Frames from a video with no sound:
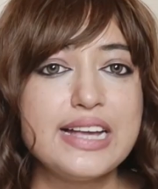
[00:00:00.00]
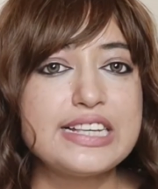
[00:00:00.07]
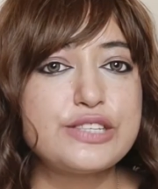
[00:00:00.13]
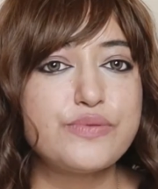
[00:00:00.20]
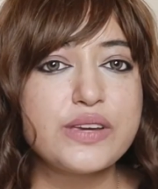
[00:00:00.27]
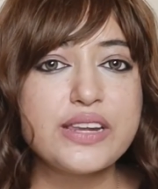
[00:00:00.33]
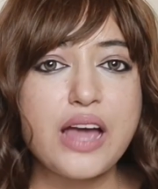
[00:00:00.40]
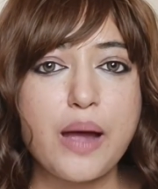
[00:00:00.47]

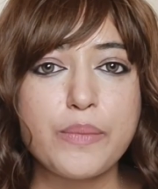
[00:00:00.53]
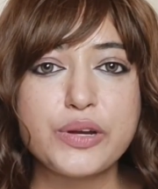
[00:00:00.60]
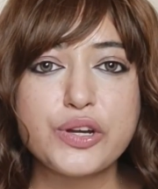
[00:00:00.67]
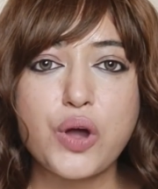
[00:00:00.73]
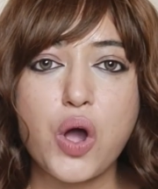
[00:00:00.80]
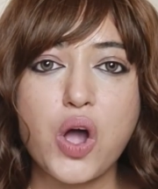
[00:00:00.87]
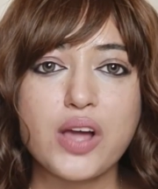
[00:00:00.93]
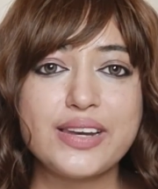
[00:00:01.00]
Sweet almond
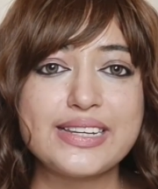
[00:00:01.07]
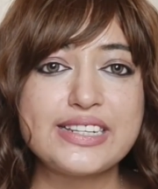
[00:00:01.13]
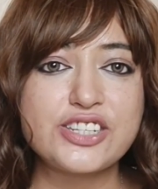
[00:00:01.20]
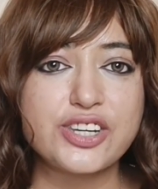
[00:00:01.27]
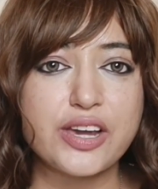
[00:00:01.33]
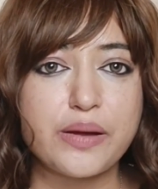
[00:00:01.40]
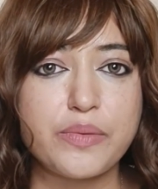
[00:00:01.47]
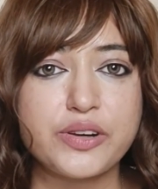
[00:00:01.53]
oil and
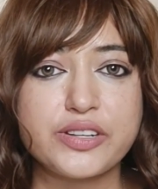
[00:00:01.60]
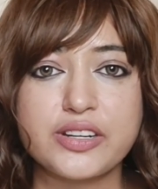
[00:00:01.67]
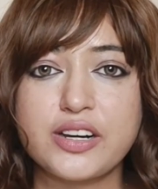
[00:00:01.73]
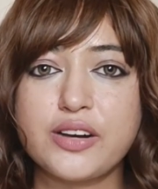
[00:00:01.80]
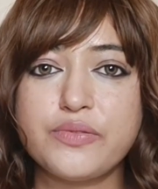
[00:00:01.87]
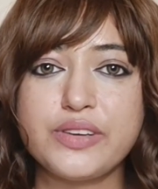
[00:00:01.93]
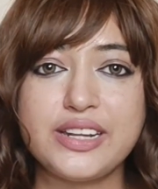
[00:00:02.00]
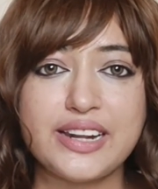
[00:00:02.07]
shea
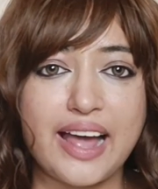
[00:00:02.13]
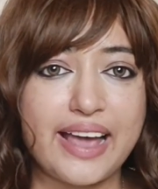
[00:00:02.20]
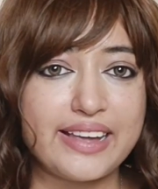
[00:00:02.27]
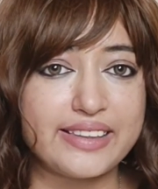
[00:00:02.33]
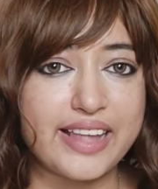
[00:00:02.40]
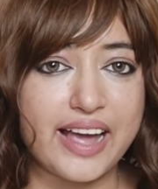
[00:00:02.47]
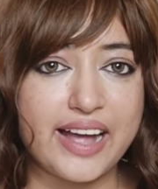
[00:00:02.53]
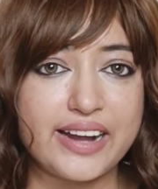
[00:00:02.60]
butter, we
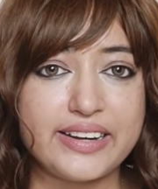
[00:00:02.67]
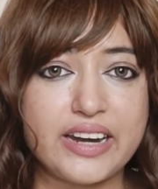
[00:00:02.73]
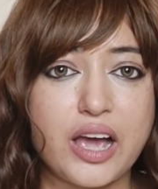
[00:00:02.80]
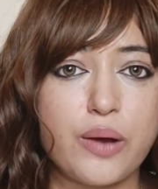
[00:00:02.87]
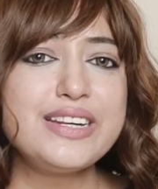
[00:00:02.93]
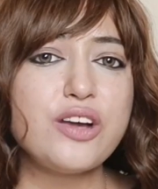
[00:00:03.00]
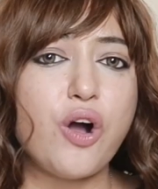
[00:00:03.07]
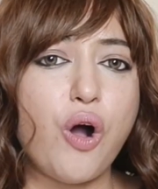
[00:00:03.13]
like that. Now,
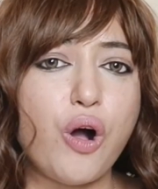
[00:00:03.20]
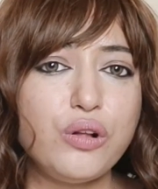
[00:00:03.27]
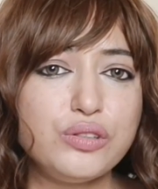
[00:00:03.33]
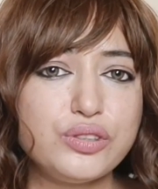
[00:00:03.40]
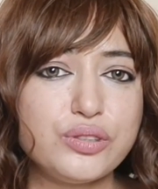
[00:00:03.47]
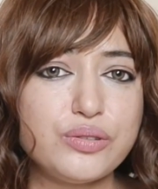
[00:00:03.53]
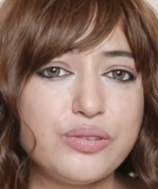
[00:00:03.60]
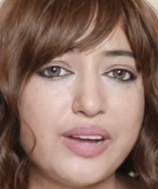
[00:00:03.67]
it
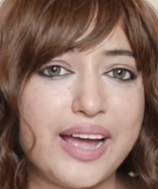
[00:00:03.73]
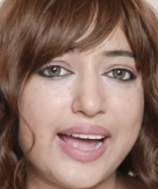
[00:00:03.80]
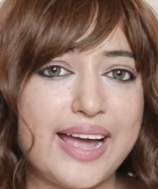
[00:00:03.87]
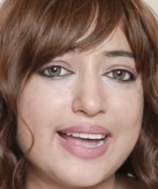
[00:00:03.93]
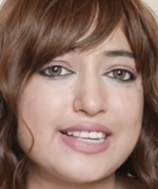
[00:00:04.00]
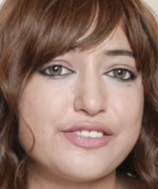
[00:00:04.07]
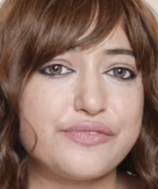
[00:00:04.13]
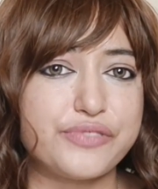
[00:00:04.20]
also
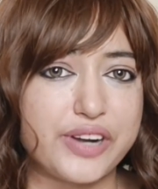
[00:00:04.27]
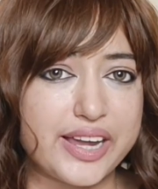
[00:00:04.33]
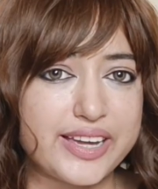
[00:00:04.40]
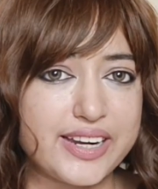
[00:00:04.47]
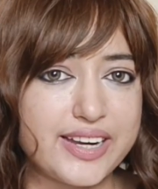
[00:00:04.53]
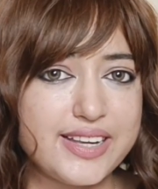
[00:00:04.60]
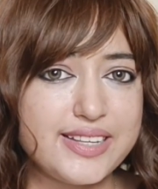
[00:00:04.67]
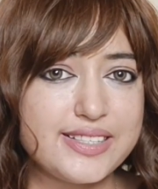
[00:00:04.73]
has
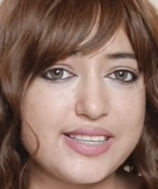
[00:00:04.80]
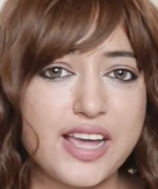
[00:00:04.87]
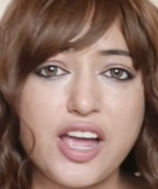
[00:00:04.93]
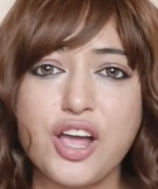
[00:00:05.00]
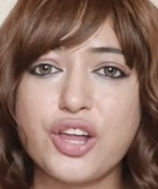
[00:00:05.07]
fragrance.